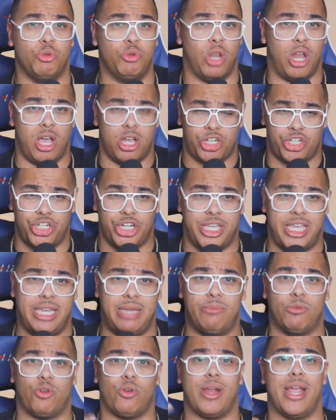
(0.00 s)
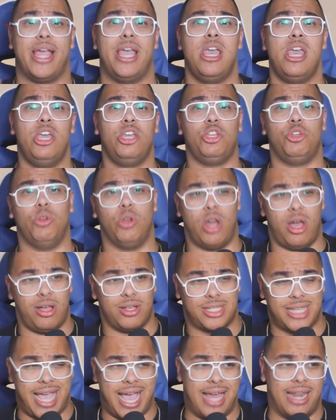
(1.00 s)
You lost Jakeem Grant. You
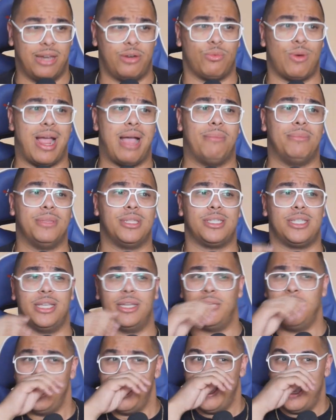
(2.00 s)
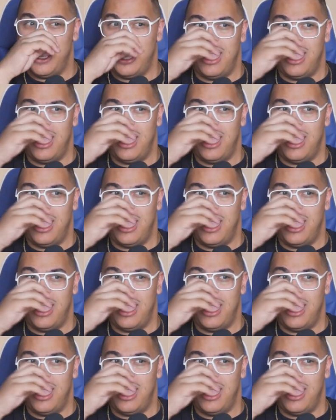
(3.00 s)
lost Allen Robinson.